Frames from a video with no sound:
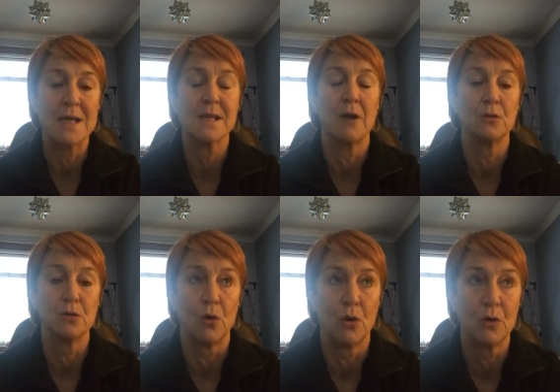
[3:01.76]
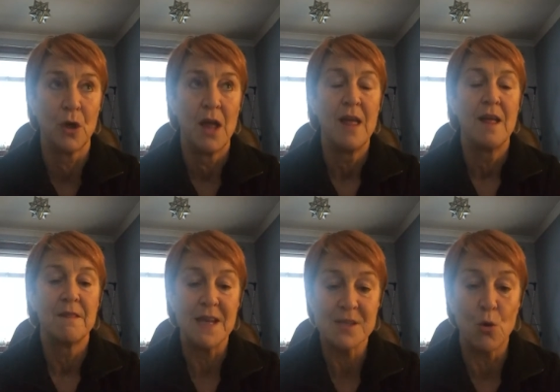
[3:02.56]
That's how long
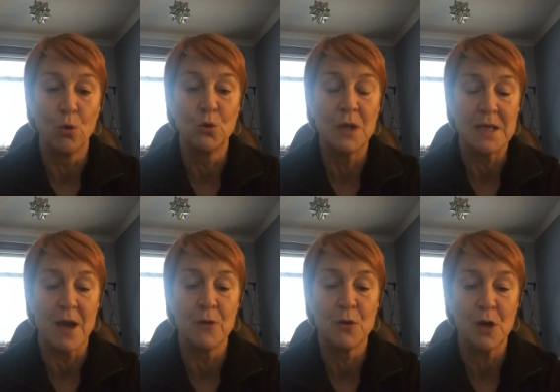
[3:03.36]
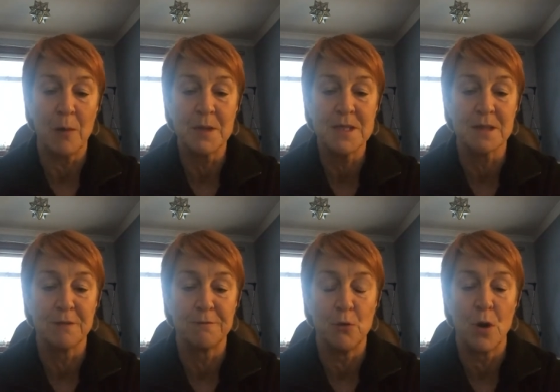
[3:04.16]
it's only now coming to
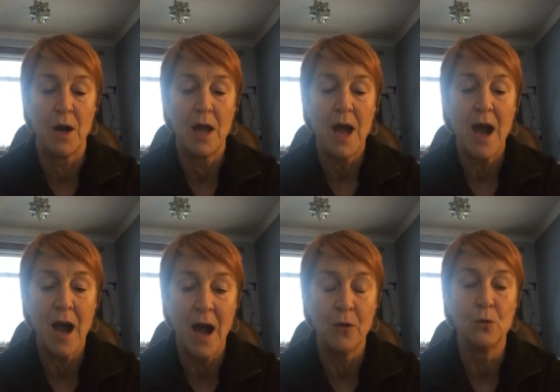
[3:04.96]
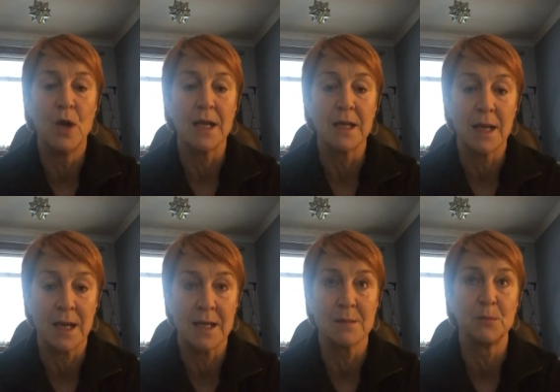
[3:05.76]
the fore how
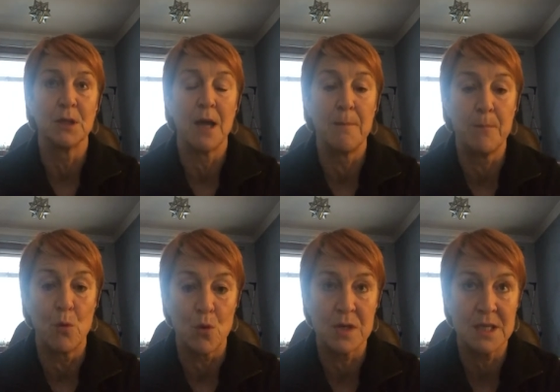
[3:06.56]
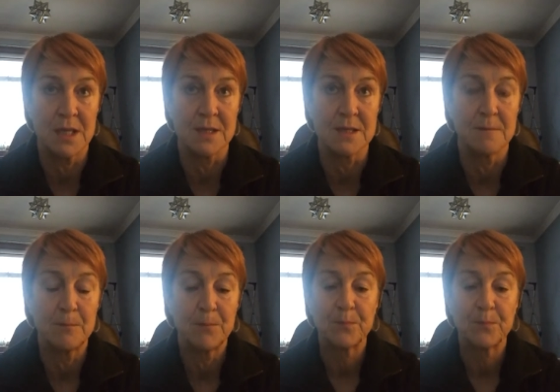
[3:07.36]
incredibly important it is.